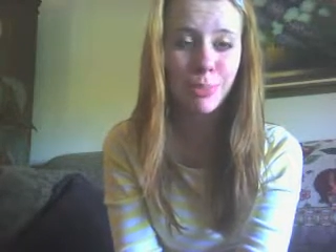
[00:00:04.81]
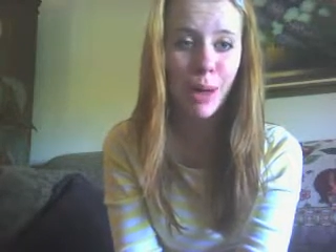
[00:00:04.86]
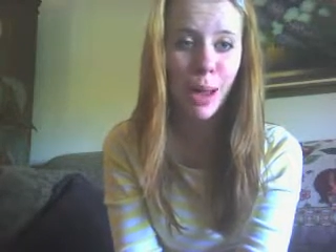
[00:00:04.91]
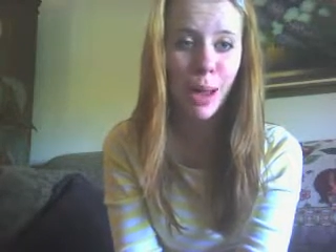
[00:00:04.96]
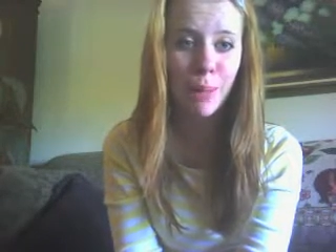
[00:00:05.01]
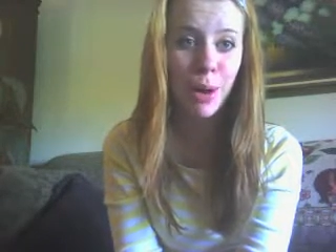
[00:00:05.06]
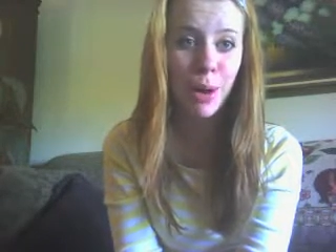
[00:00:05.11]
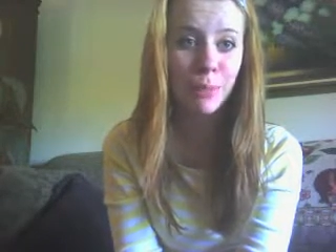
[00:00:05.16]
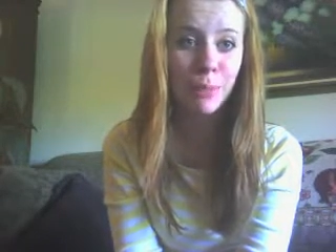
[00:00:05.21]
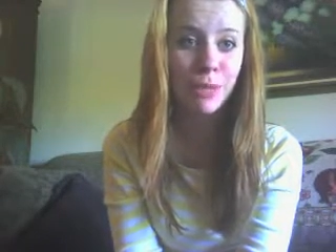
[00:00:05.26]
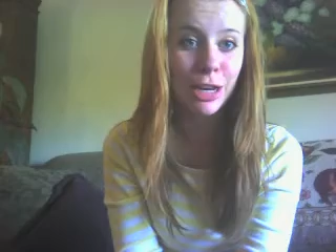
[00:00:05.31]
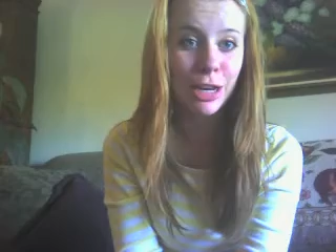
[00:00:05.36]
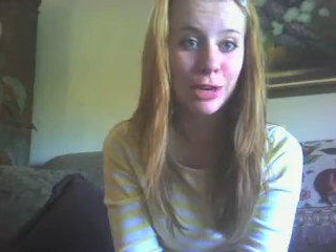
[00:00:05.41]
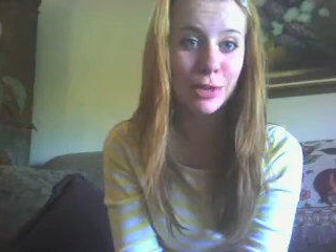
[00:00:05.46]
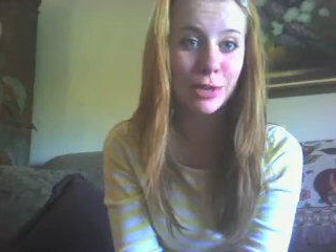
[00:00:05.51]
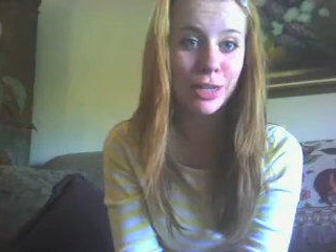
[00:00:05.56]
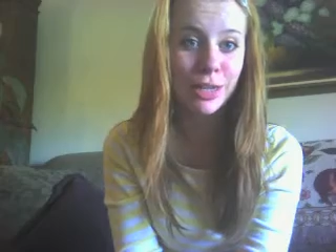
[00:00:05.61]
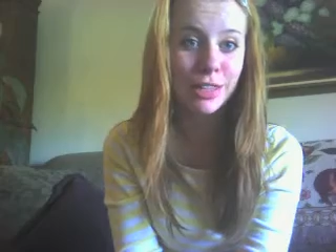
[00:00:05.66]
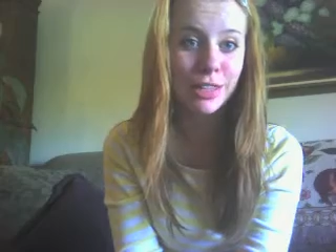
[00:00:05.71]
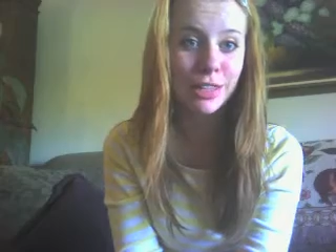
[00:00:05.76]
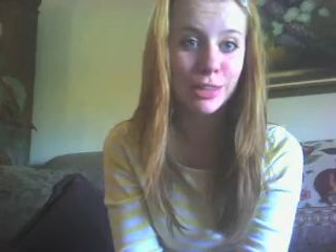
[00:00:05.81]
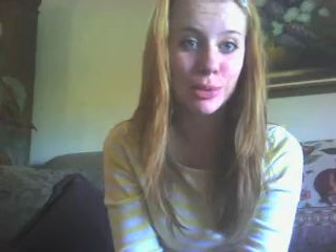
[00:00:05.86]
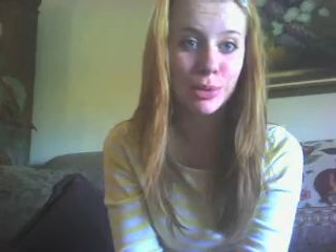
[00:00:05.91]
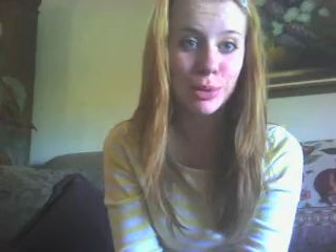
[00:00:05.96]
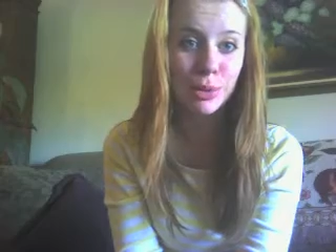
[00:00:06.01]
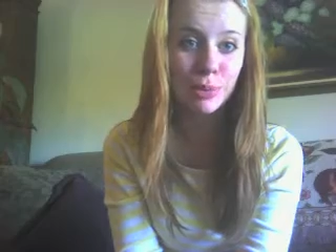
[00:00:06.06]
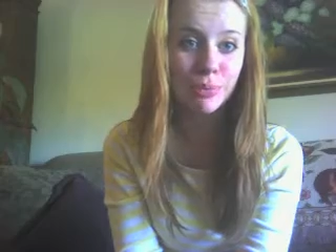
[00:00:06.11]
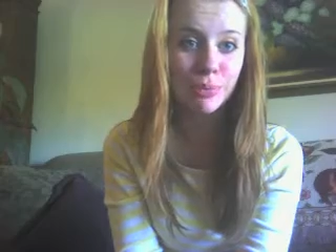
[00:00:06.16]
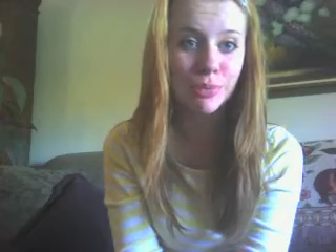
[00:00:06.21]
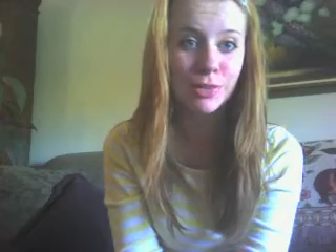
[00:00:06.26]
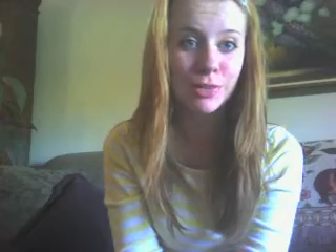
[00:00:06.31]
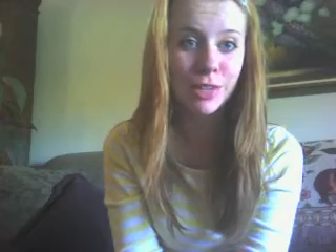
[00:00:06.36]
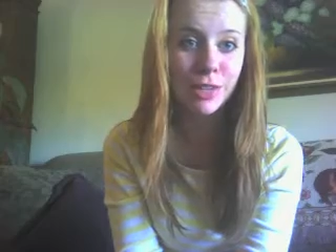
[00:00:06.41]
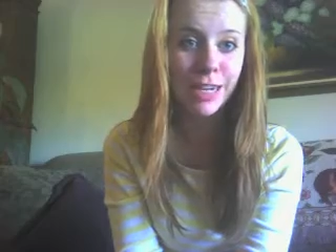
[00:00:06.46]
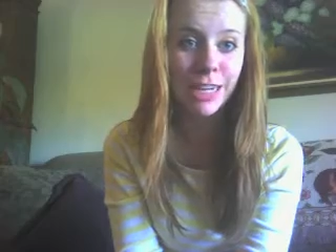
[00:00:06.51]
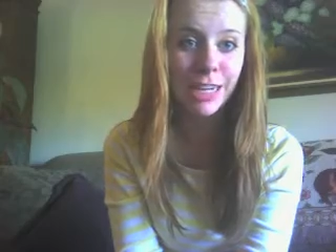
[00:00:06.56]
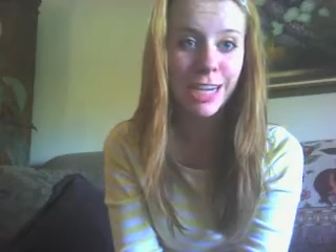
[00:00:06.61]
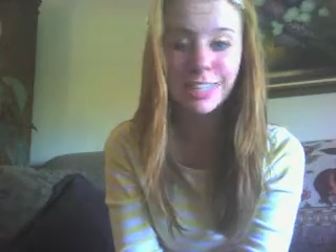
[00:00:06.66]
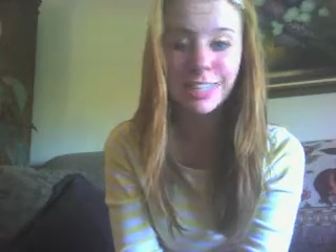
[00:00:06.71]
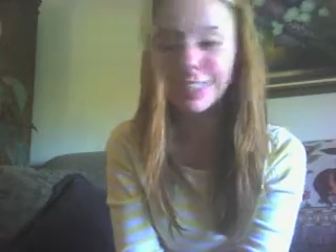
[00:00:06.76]
My mom decorated this room. It's
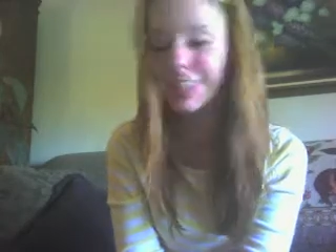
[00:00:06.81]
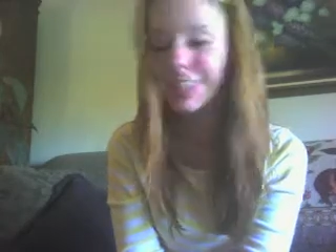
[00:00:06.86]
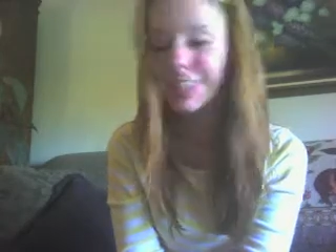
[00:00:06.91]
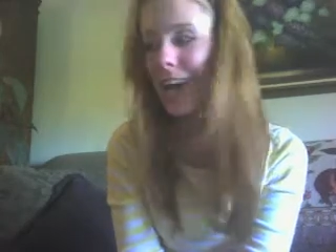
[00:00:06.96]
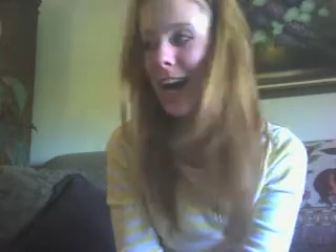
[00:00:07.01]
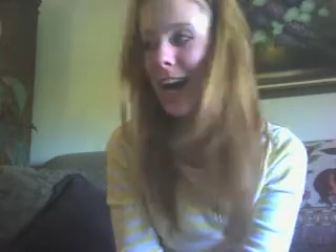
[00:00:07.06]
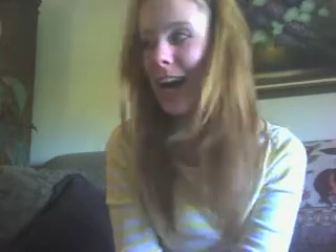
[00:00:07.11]
very nice.